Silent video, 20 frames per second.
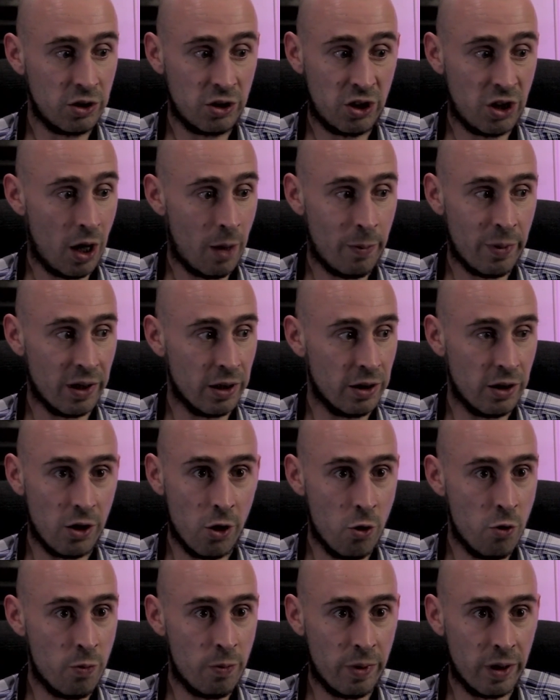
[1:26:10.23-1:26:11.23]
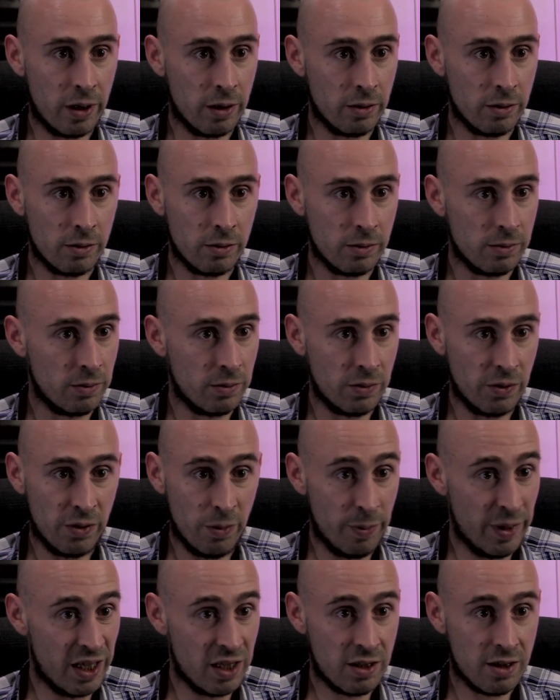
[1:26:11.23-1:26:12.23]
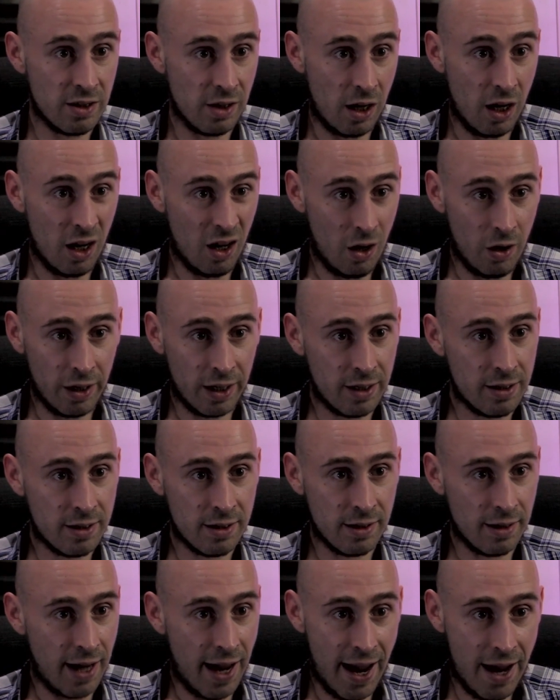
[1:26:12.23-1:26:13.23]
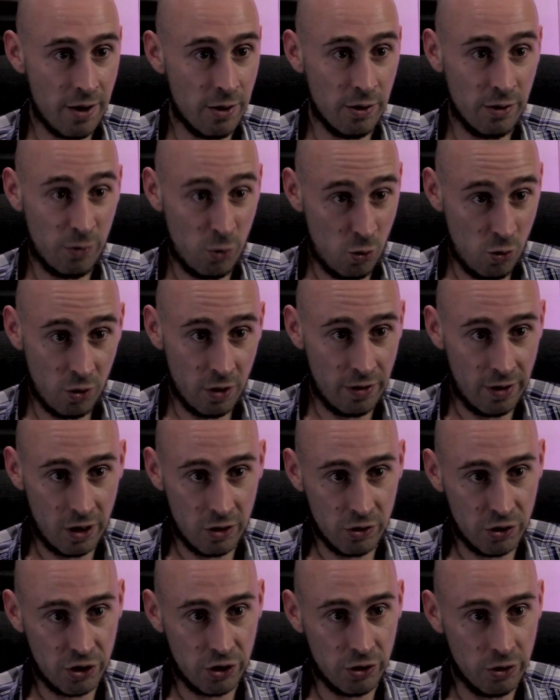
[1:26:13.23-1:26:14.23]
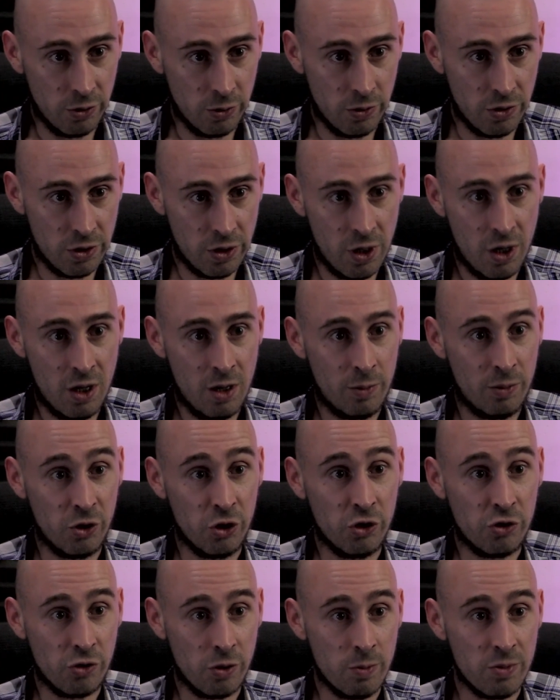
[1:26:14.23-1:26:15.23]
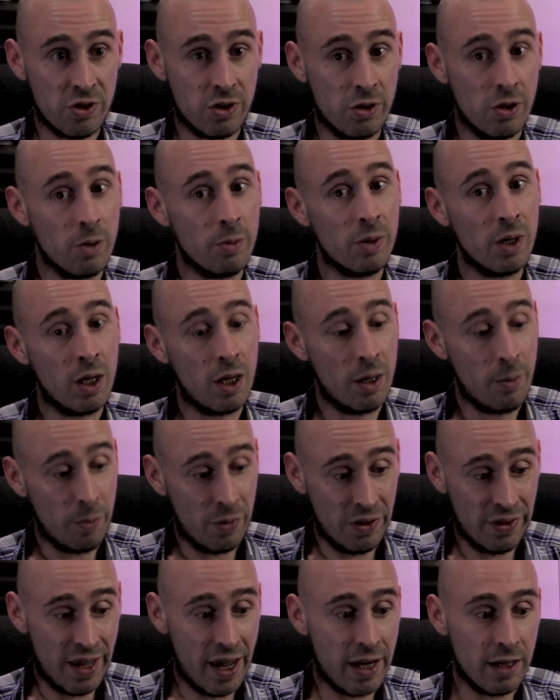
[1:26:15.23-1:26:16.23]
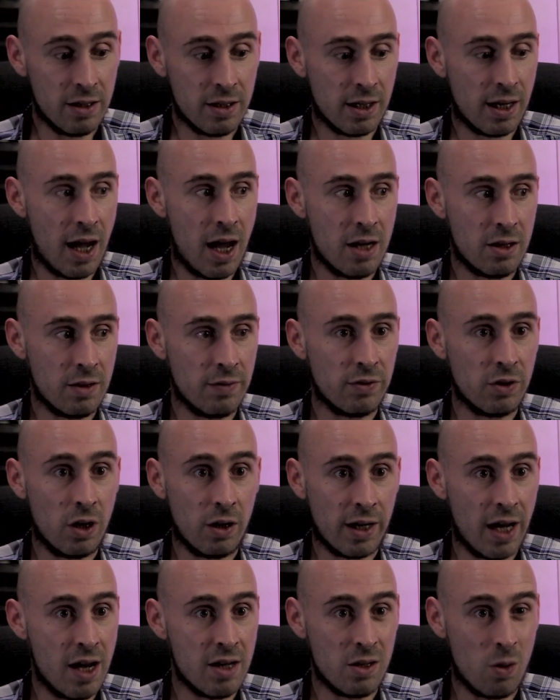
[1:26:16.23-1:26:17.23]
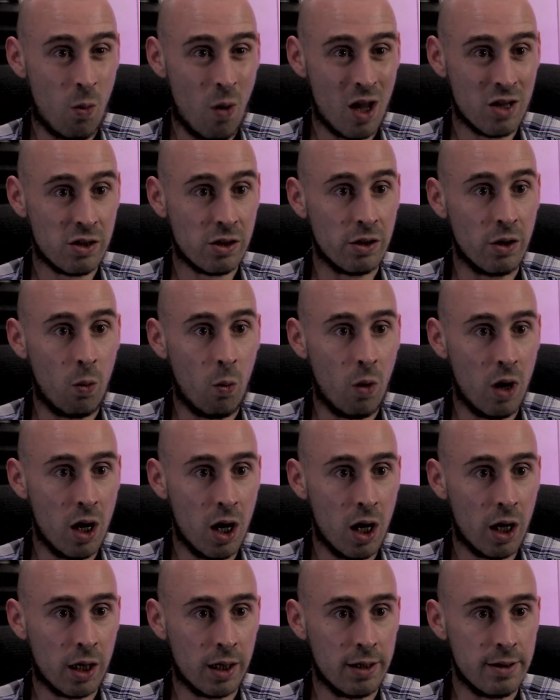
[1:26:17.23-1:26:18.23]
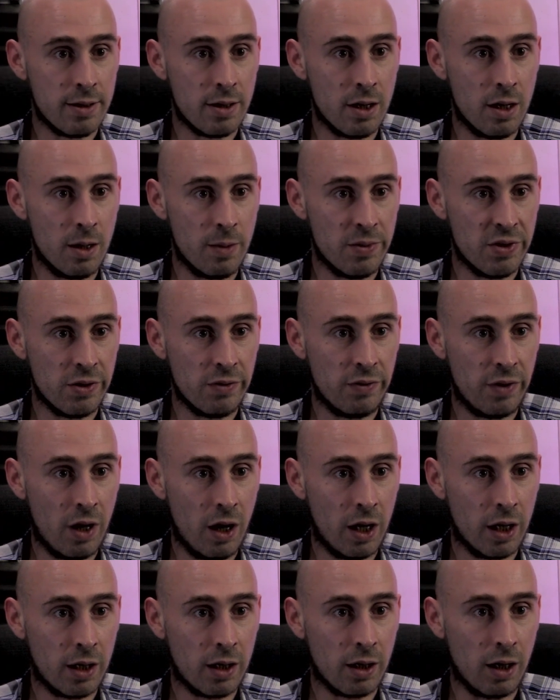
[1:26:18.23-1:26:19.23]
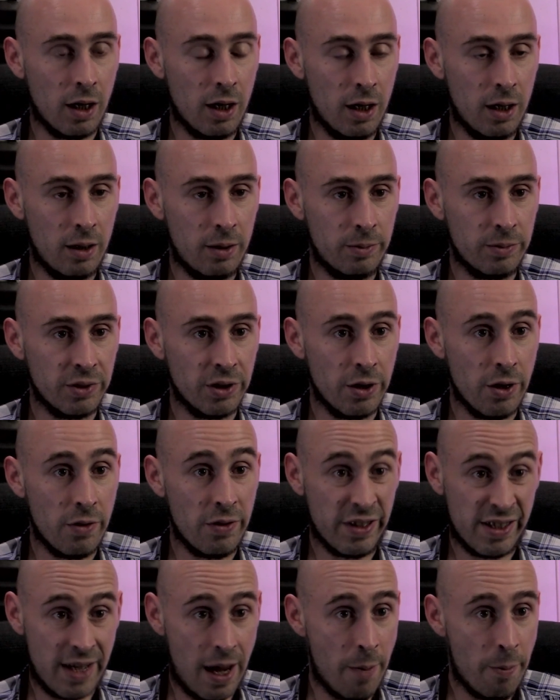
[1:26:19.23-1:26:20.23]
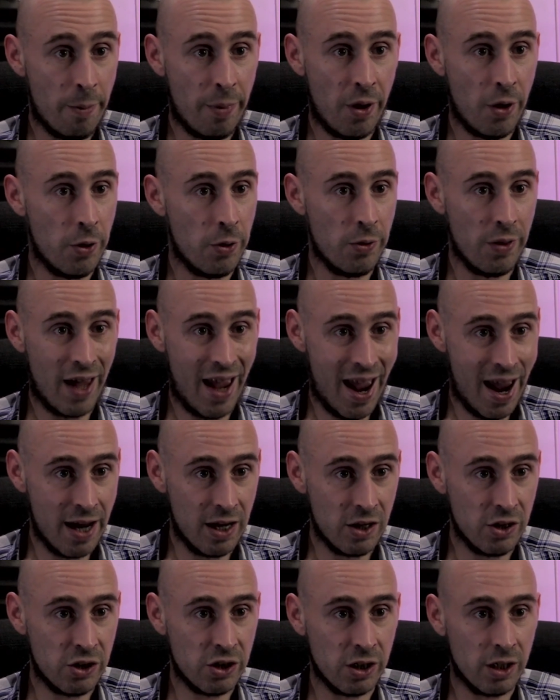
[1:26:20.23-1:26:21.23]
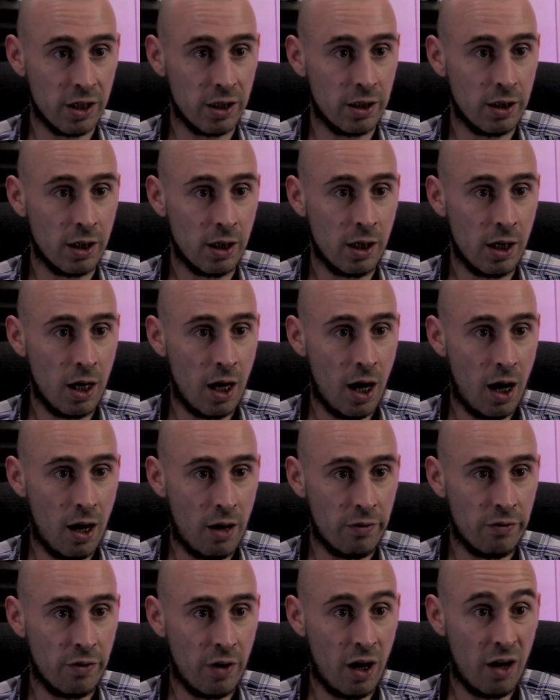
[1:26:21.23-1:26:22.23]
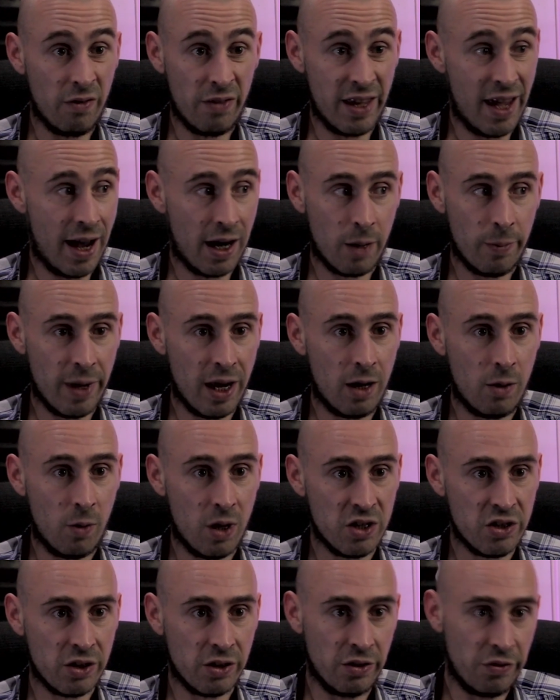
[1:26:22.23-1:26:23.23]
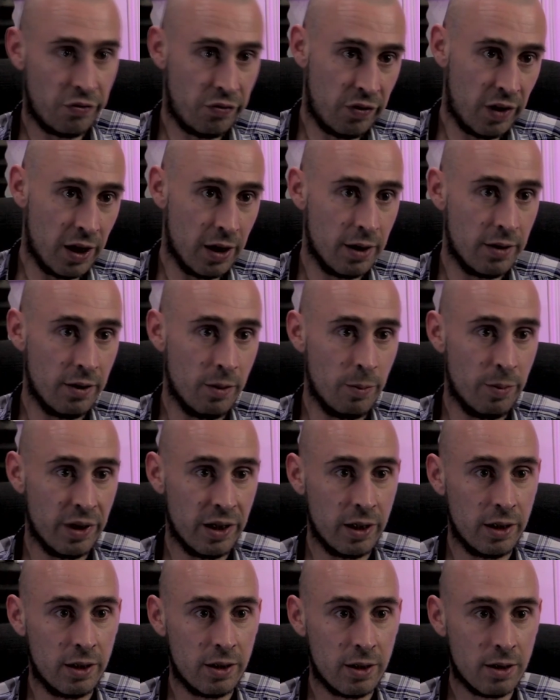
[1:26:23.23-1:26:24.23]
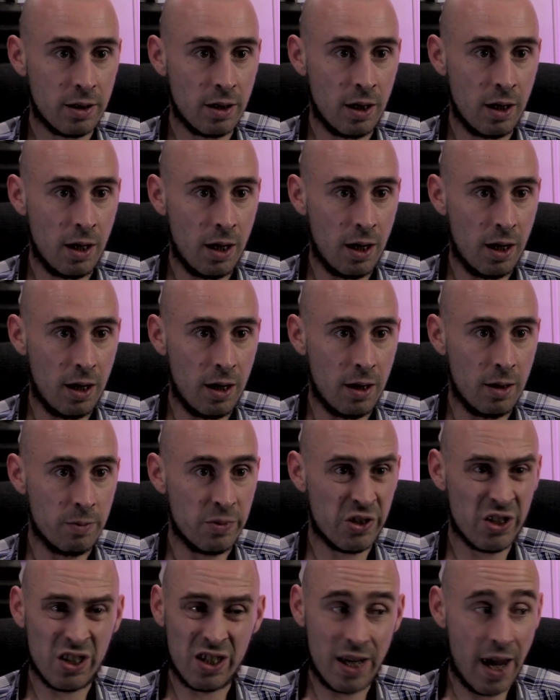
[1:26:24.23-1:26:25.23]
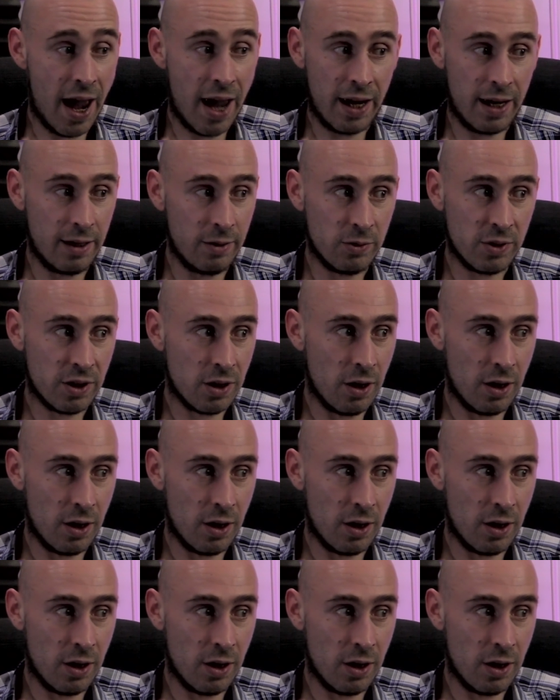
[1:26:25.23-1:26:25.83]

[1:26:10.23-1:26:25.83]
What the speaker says: chopping and looping the bits that I liked out of all of those tunes, putting drums to them. But then it was a case of so what's going to work in terms of like the tempo, the energy of the acapella, what's going to fit the beat. It